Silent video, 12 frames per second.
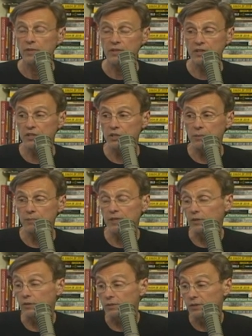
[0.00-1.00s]
that is
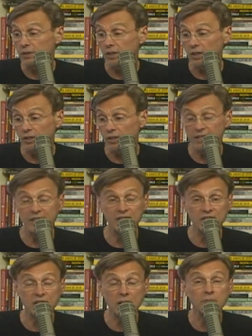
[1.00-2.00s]
you know, cl
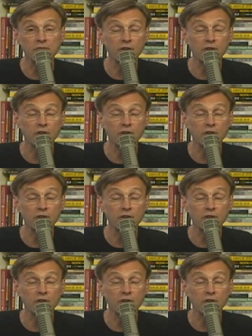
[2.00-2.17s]
in some